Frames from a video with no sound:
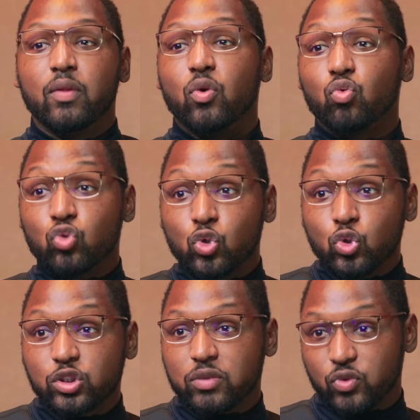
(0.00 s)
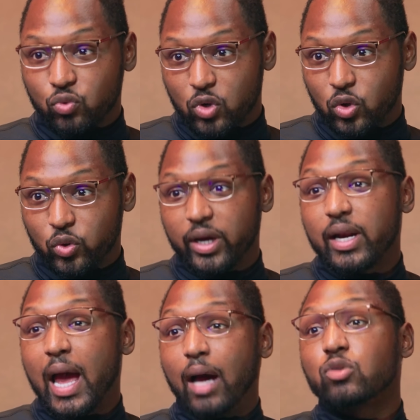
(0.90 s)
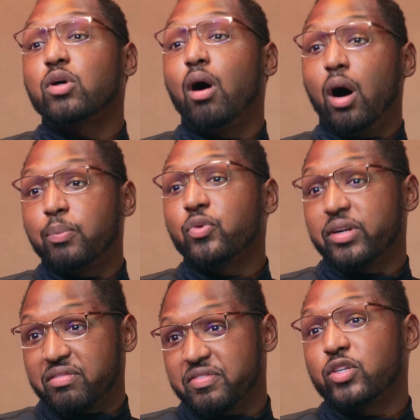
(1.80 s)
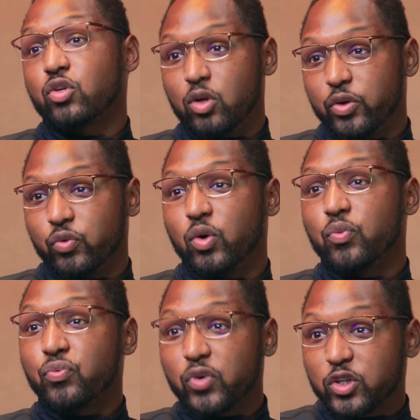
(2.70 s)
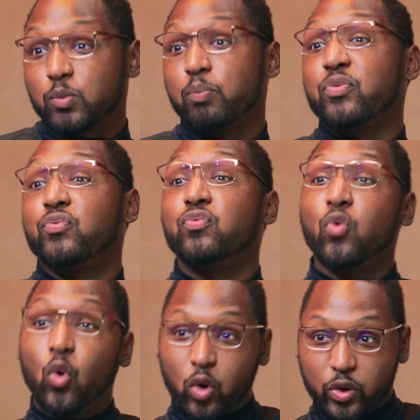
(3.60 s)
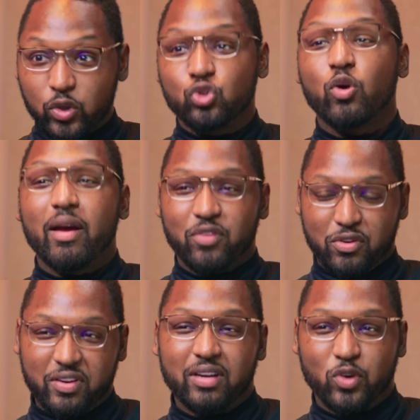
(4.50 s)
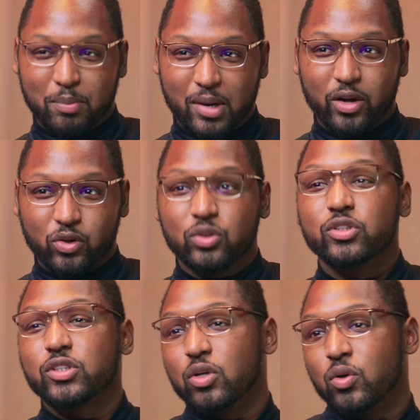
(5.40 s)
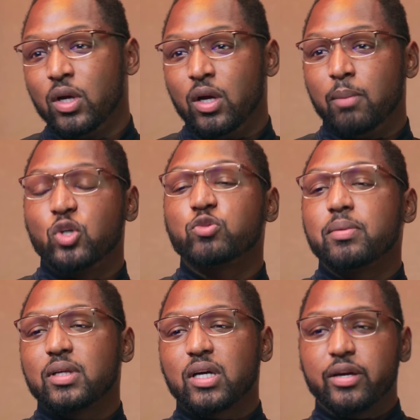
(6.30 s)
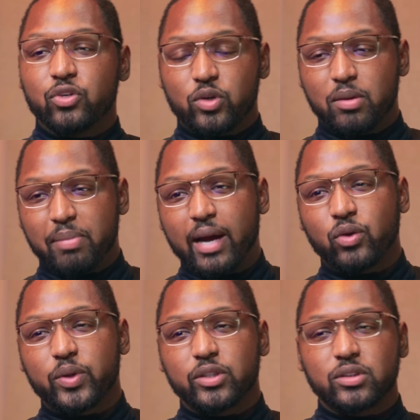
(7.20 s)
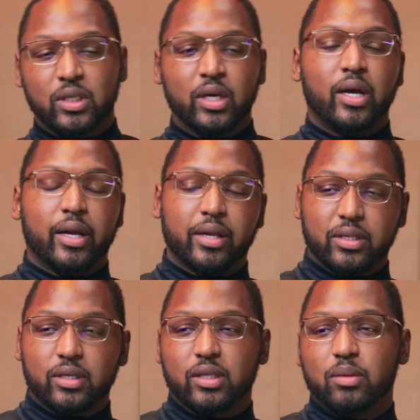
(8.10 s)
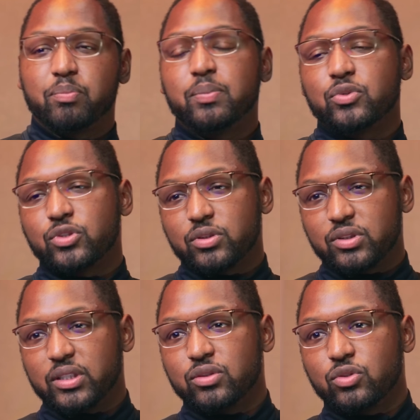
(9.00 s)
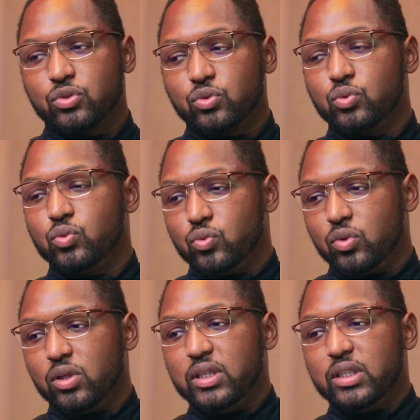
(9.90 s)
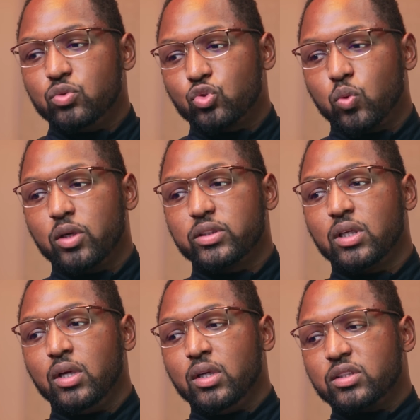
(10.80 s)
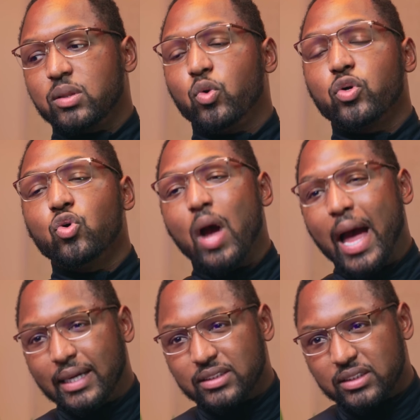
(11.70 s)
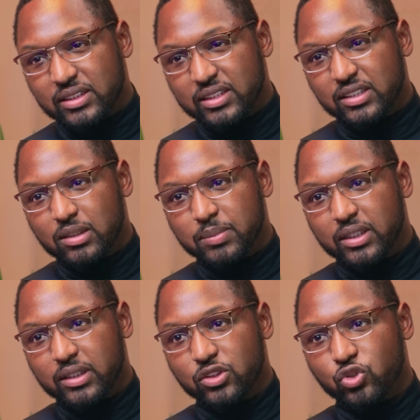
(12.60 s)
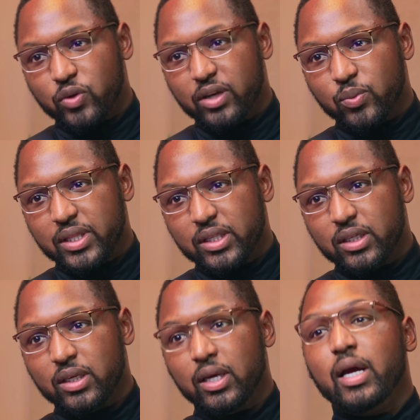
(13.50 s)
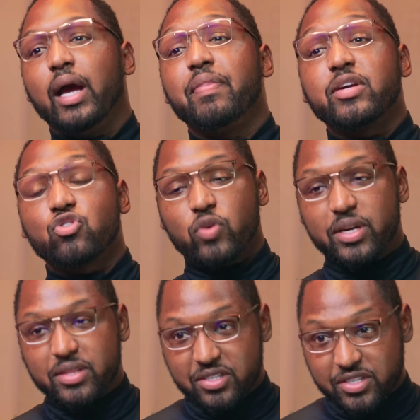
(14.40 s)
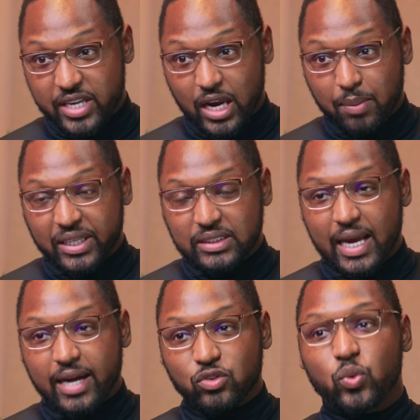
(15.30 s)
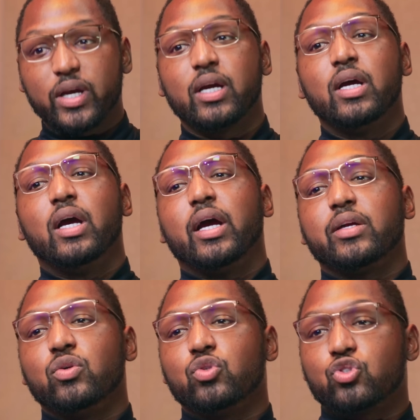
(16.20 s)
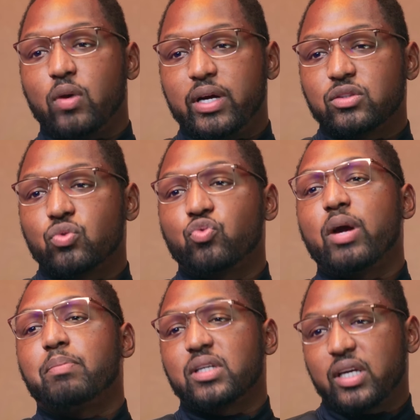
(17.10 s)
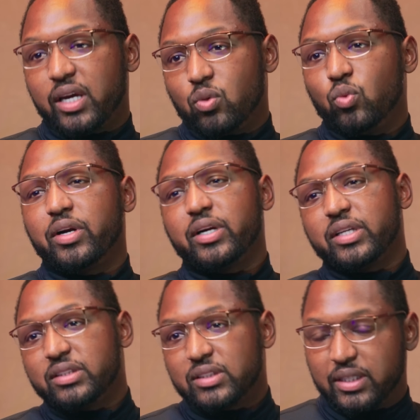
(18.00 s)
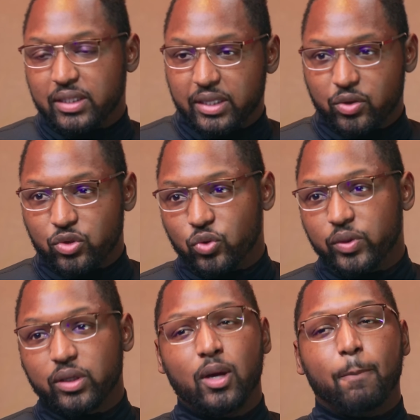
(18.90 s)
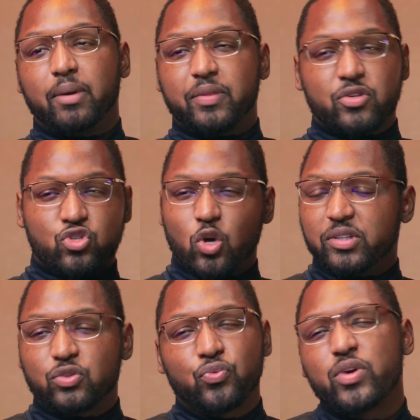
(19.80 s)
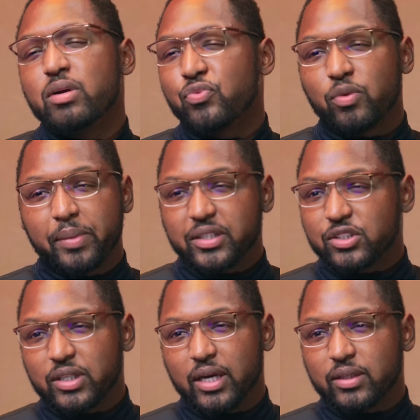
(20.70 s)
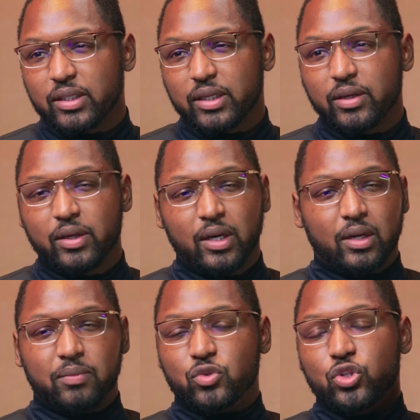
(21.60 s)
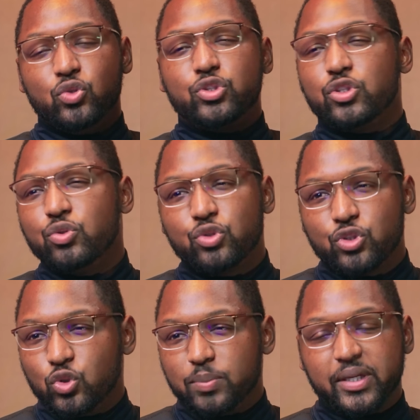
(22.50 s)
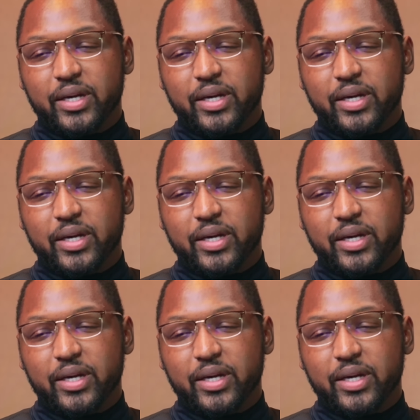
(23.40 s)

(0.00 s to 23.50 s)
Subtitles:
the rules of the road and how to operate a vehicle on the road first before you drive your favorite model. So most people are kind of doing it backwards. And I think that people should tend to lean towards someone who has a system that they trade within, and they trade the same exact way, and you try to replicate what it is that they're doing. But there's so much free information out there. Use YouTube,